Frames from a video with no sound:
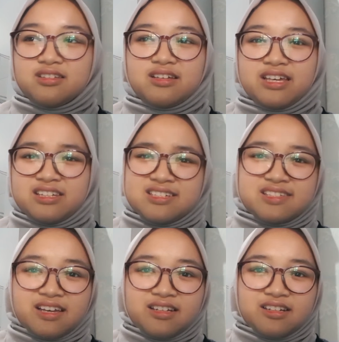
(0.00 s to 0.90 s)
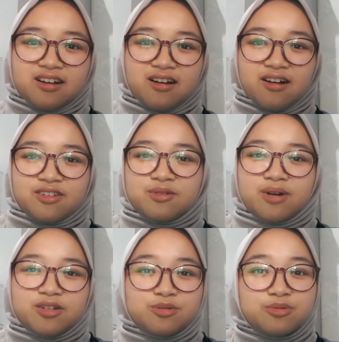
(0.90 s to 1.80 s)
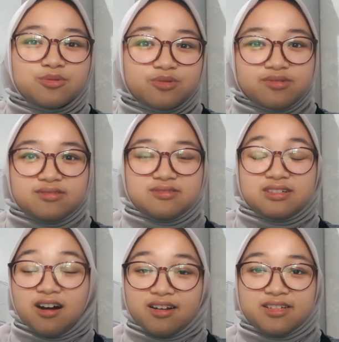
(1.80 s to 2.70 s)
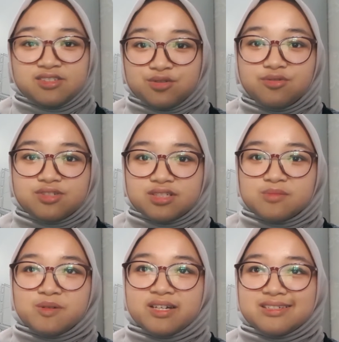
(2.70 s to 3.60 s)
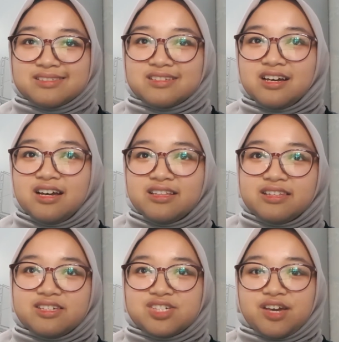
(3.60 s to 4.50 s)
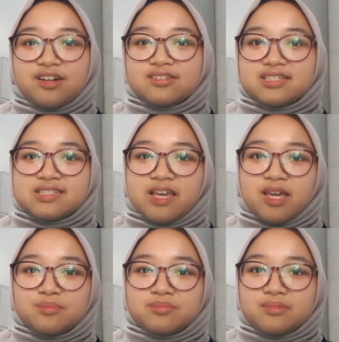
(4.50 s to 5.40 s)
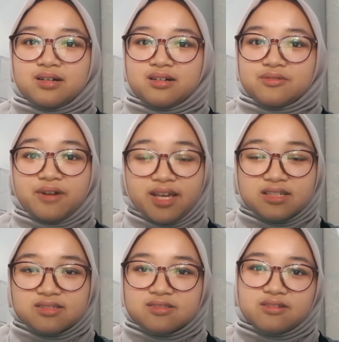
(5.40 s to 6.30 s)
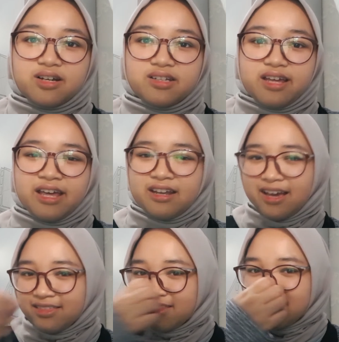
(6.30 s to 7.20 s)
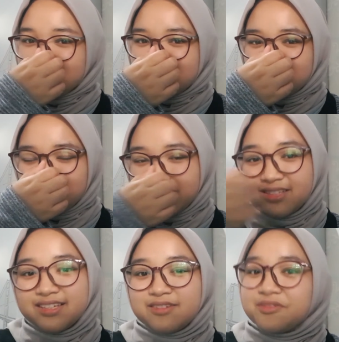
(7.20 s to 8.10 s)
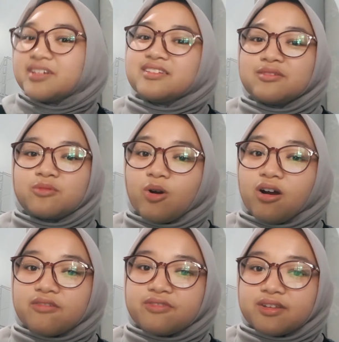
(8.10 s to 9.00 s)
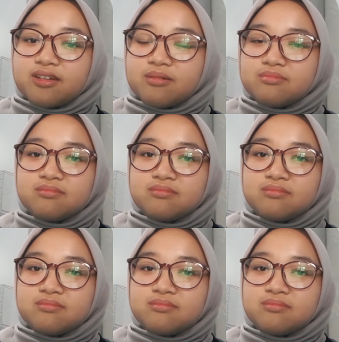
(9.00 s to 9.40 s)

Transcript: innocent, are the one who got it too, just because they share the same race, right? And I think it's really really wrong for them.